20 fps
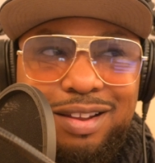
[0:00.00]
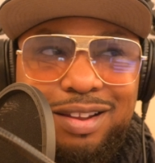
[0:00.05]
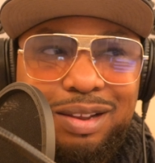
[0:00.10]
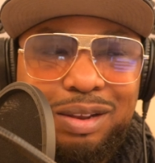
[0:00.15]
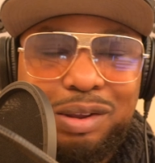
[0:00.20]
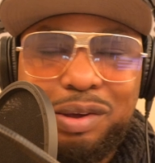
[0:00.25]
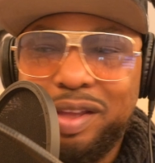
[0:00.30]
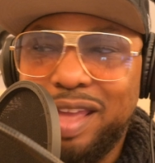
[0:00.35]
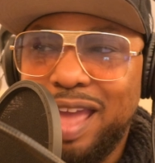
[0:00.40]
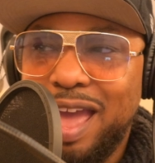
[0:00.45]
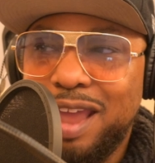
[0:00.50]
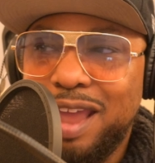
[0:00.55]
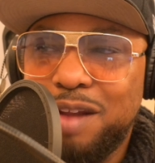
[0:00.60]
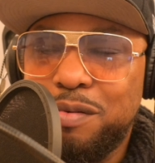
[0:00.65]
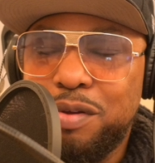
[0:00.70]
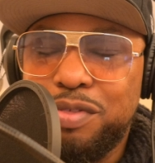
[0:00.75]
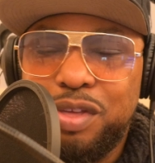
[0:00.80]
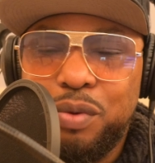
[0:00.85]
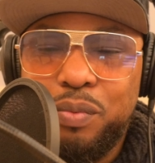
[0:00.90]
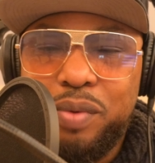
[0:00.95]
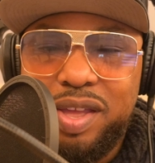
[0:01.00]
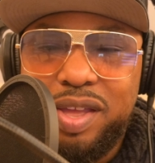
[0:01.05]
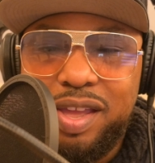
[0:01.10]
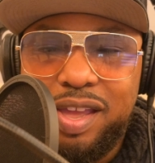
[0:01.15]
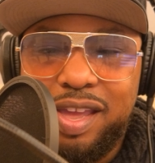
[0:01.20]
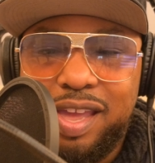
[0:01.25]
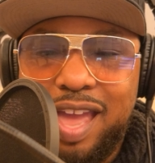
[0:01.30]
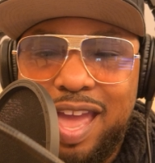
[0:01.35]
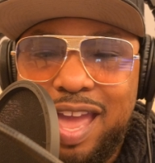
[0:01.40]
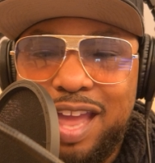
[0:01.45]
look at, everything we
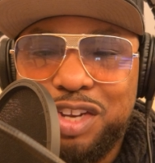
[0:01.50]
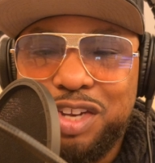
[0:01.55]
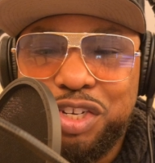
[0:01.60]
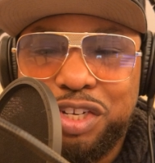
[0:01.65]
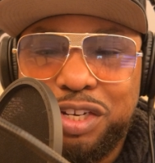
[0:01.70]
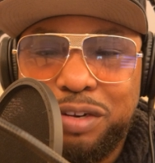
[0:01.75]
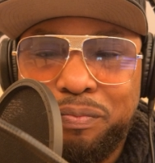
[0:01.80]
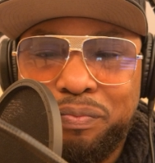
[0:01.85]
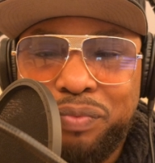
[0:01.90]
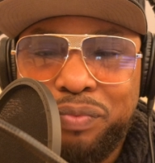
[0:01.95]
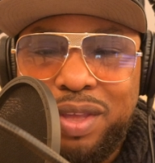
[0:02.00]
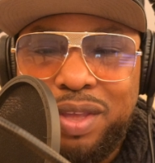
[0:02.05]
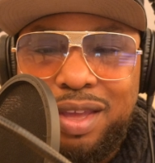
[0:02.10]
engage in,